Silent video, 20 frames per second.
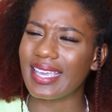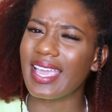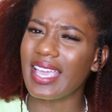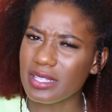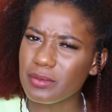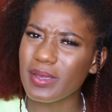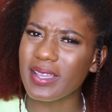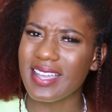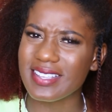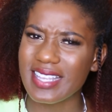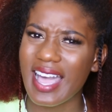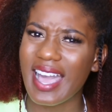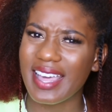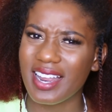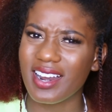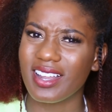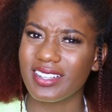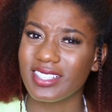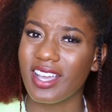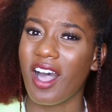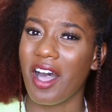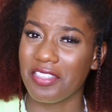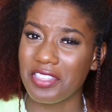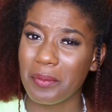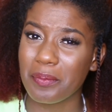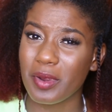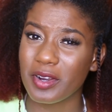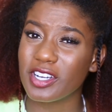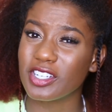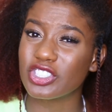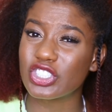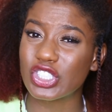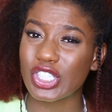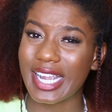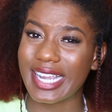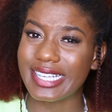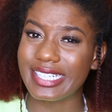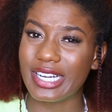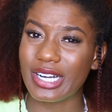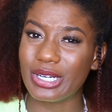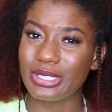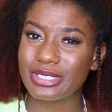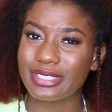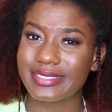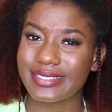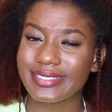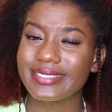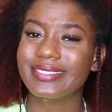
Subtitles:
it's because I had a lot of other products trying out.